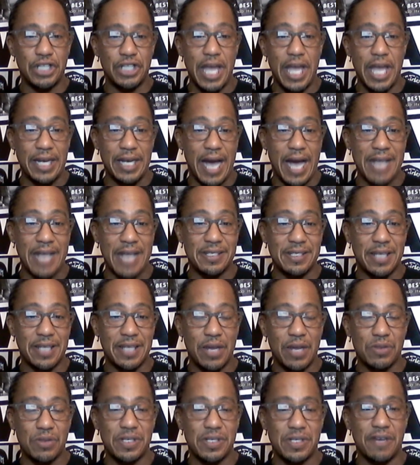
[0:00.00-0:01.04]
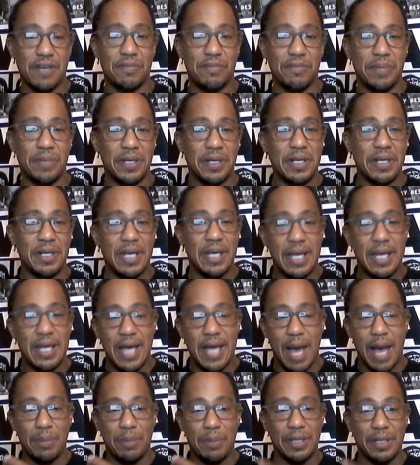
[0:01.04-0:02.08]
She had to isolate herself, but
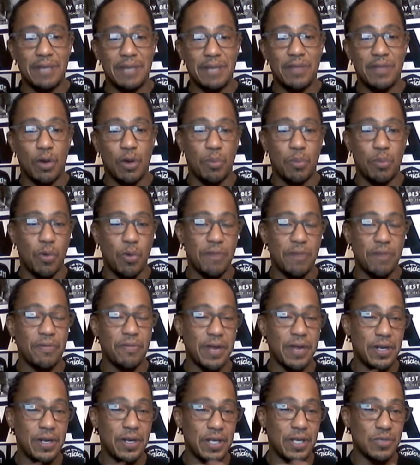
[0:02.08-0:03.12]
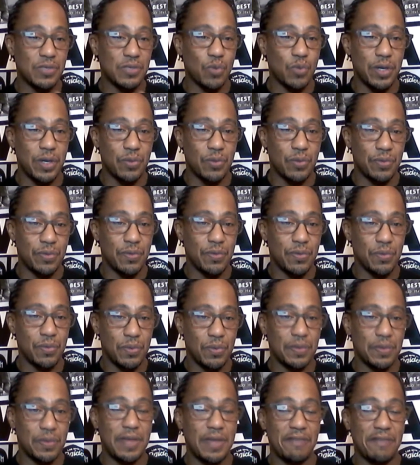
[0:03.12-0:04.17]
I believe that her boyfriend is what
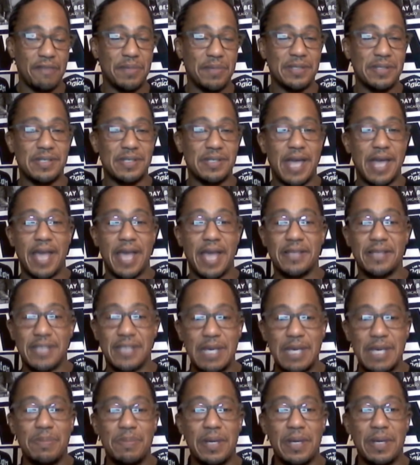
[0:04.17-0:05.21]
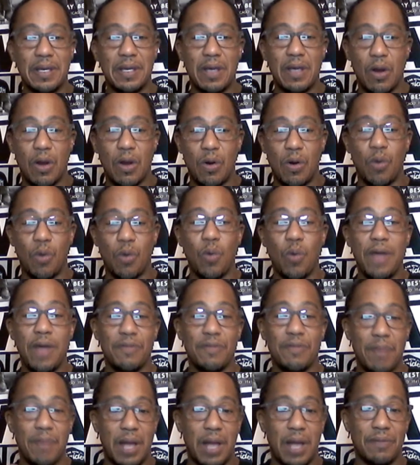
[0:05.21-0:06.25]
they've been saying is keeping her
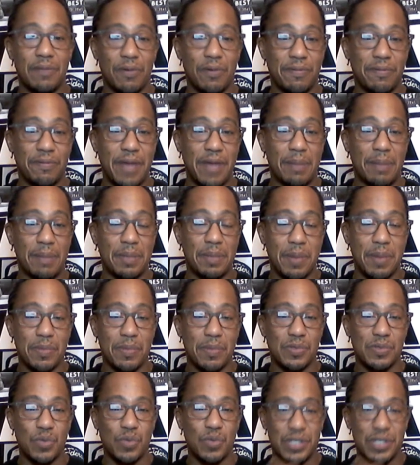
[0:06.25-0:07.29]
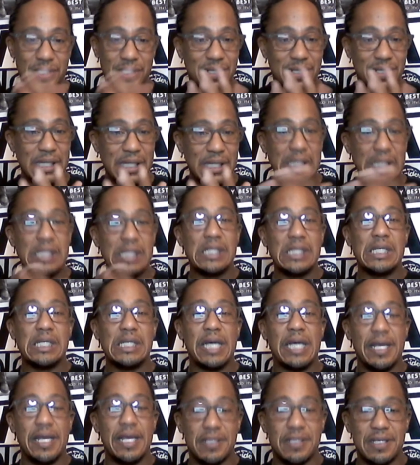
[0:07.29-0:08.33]
away from all of her family members, which is
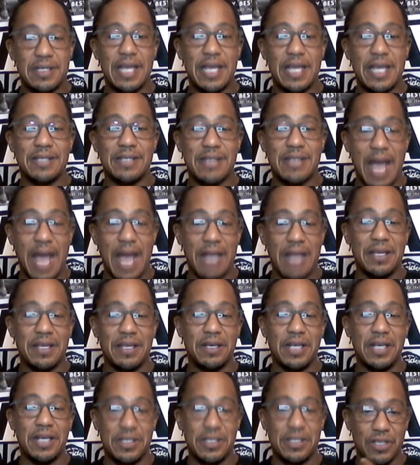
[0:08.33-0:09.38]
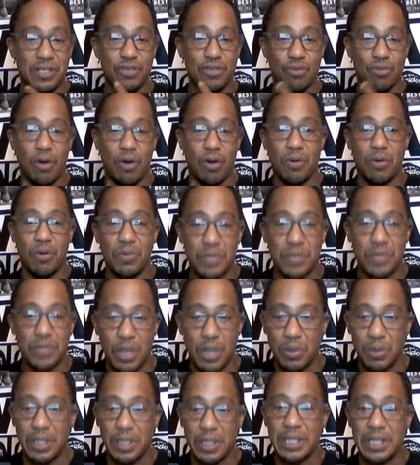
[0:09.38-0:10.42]
it's not good. It's control
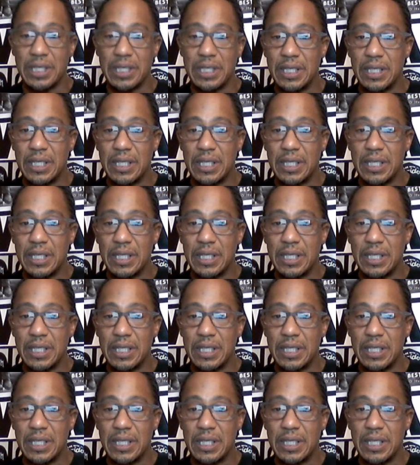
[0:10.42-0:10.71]
totally.